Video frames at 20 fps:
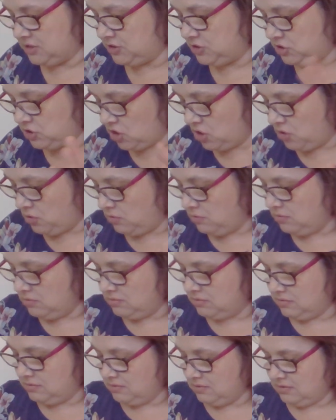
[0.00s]
So
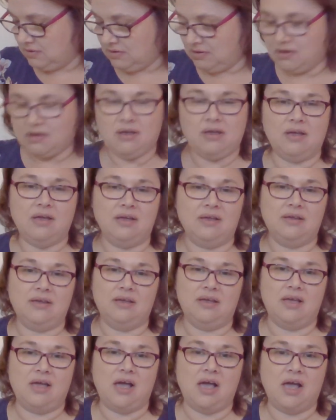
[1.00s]

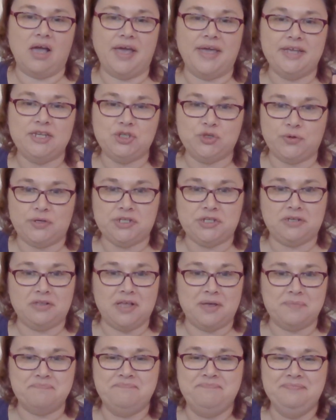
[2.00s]
I joined a
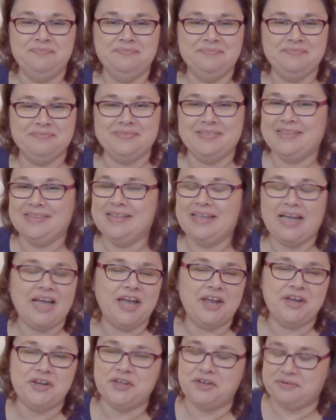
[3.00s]
club.
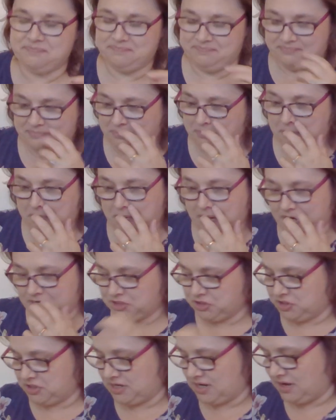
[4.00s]
I know I
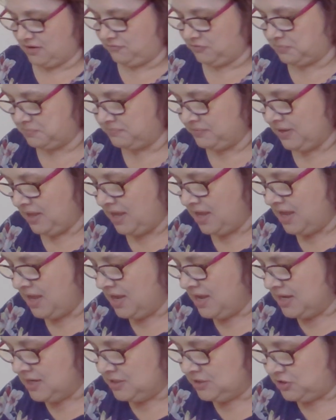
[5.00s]
shouldn't have.
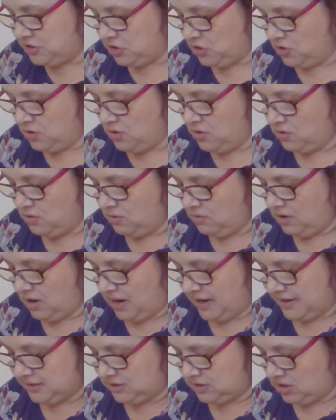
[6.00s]
So
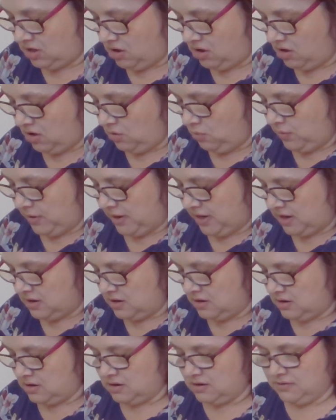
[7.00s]
I saw
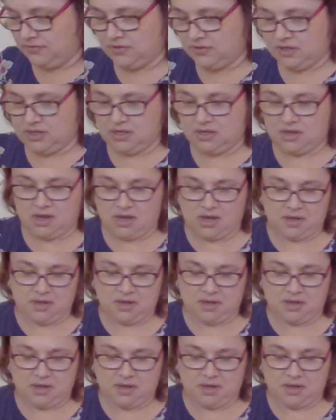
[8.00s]
where the